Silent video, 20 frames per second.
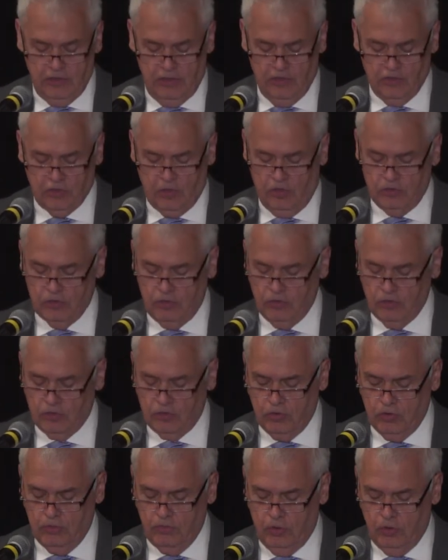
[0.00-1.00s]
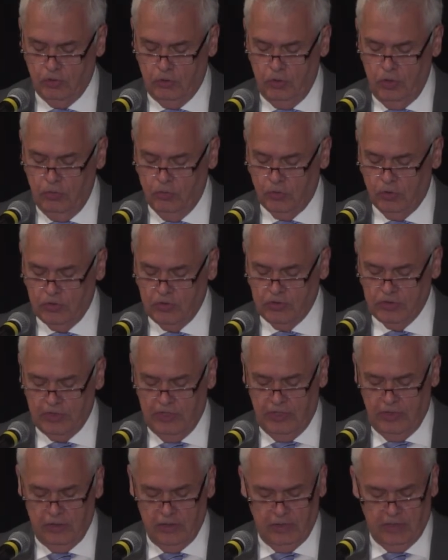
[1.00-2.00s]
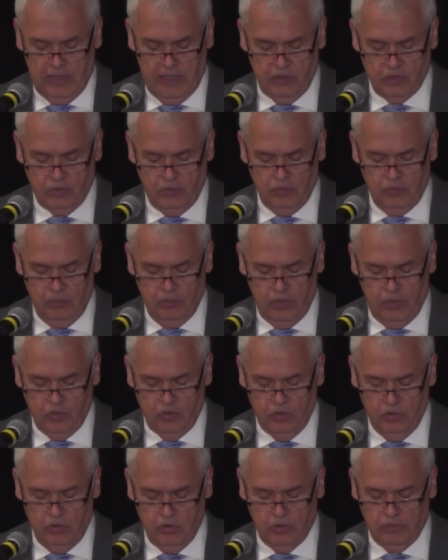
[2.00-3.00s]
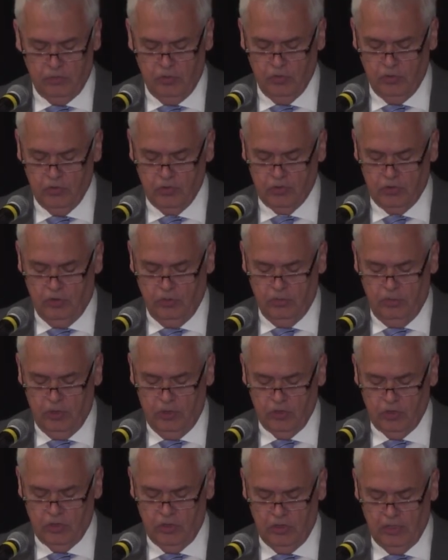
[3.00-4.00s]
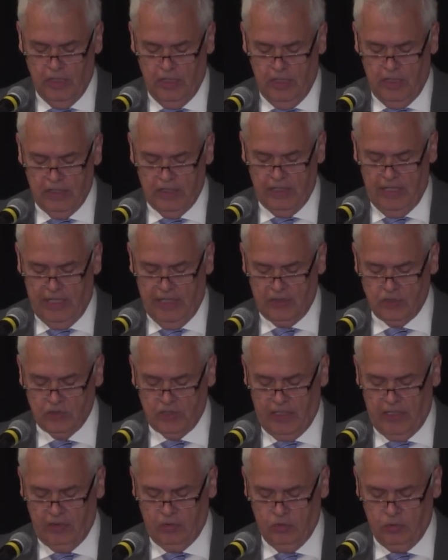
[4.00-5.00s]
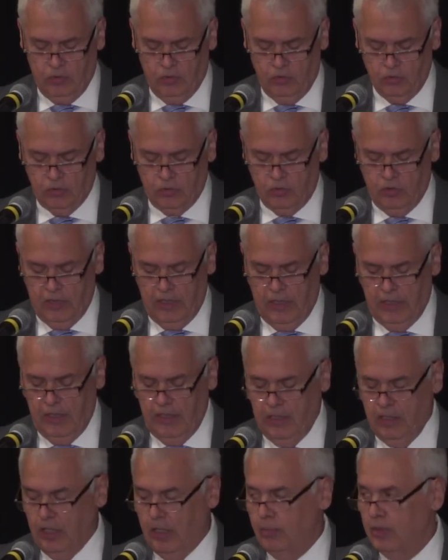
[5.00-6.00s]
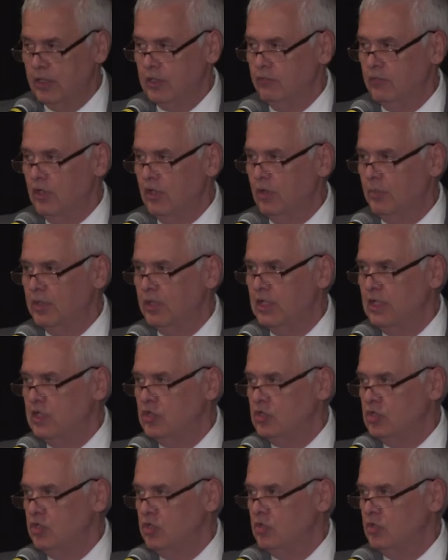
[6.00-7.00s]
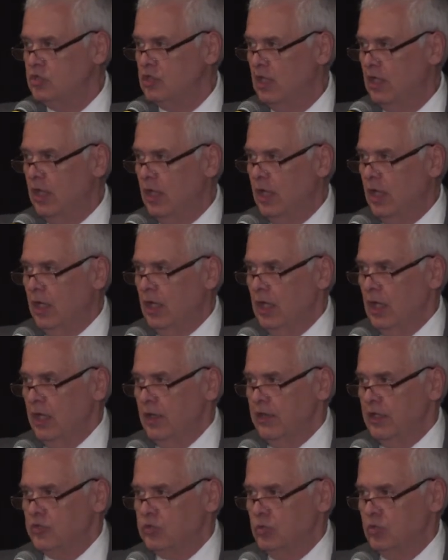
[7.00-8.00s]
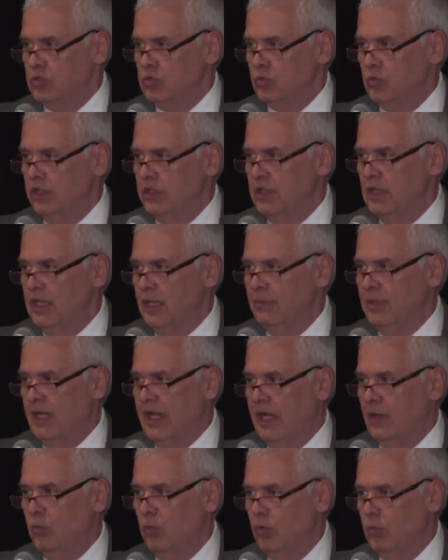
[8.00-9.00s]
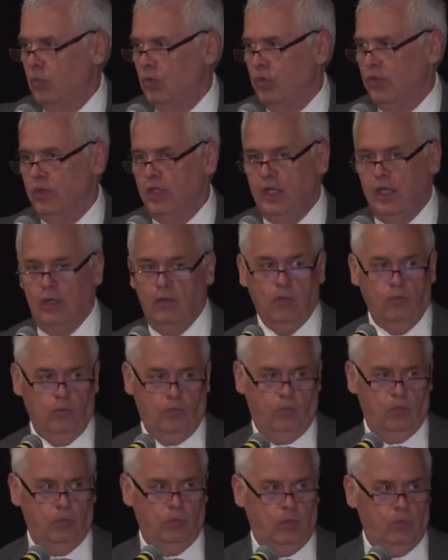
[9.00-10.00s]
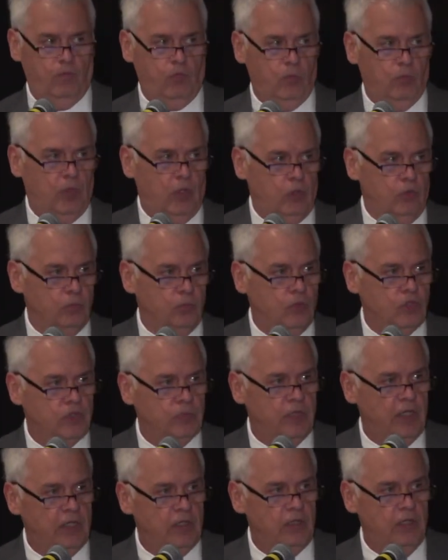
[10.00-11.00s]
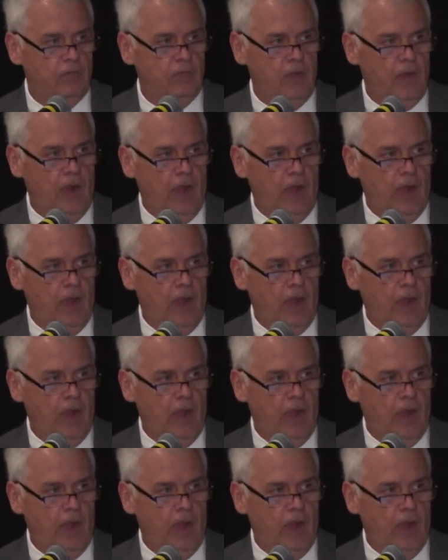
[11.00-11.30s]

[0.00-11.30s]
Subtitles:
He has also served on numerous state and national commissions focused on budget, tax, agriculture, and economic development issues. That's what's written. Let me add one more thing from my own perspective.